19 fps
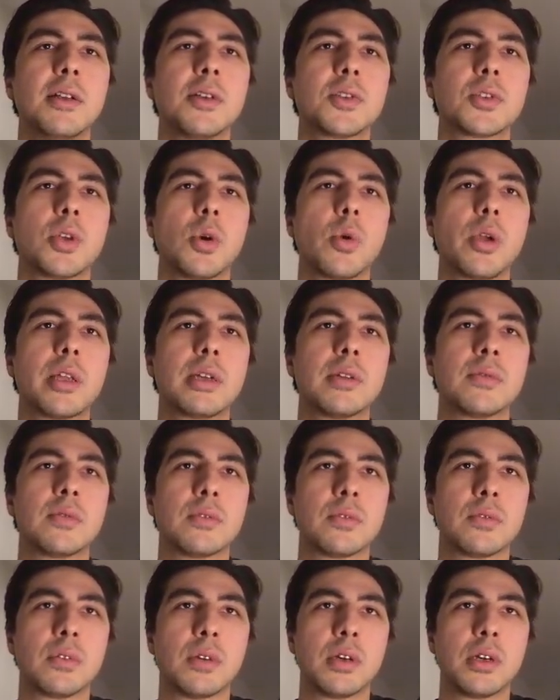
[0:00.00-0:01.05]
So we're gonna
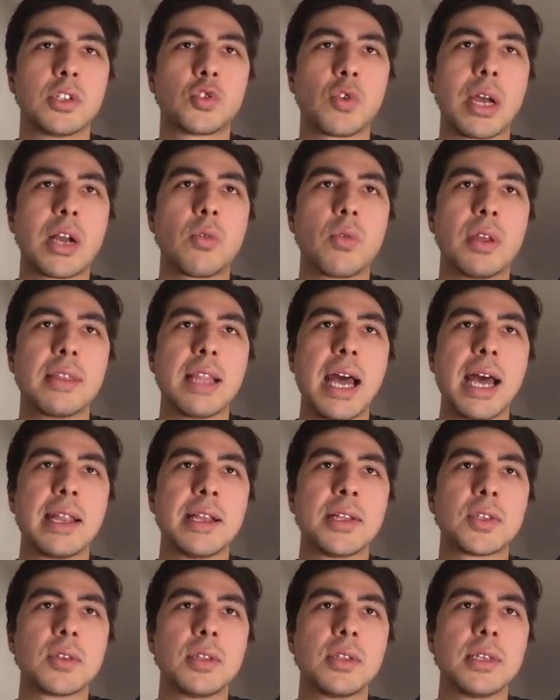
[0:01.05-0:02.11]
uh, try to run that
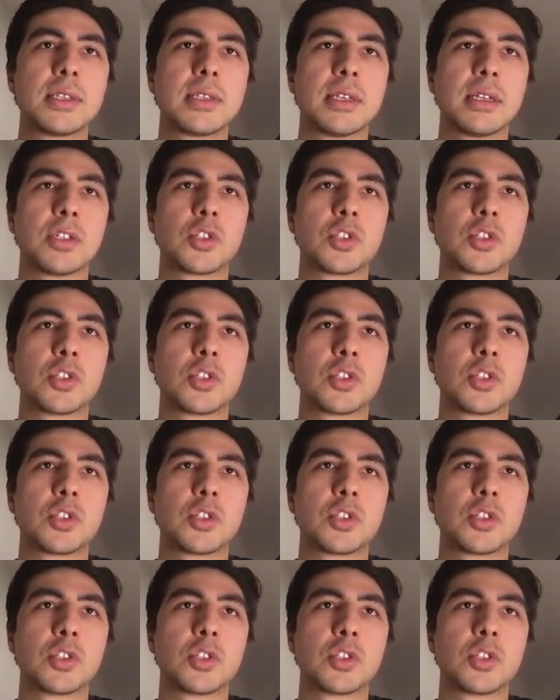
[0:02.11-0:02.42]
into this